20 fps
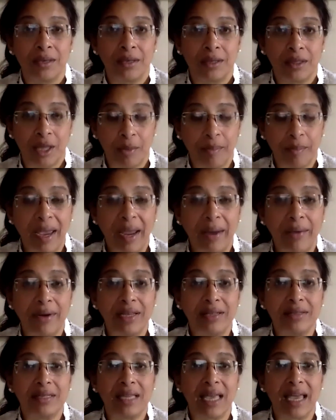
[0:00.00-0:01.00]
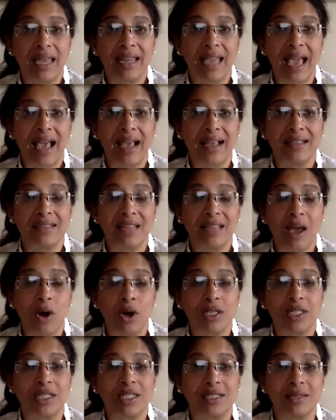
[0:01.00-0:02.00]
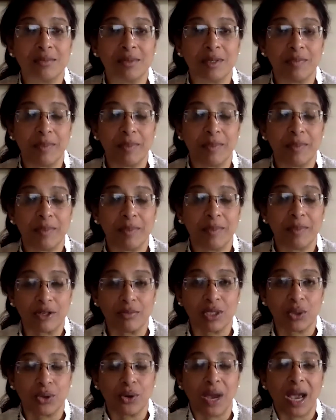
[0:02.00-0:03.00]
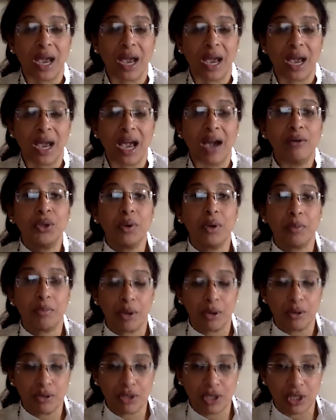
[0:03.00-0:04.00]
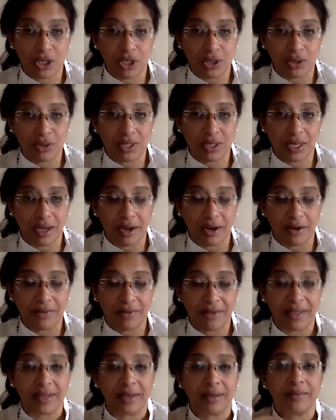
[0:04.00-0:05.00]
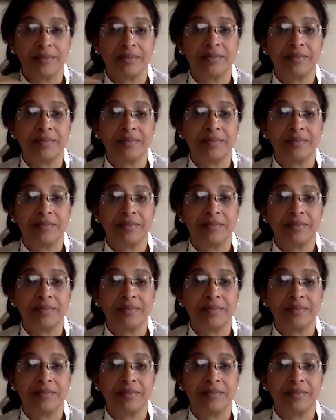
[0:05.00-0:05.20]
their parents and has autism spectrum disorder. How do you approach it using Ayurveda?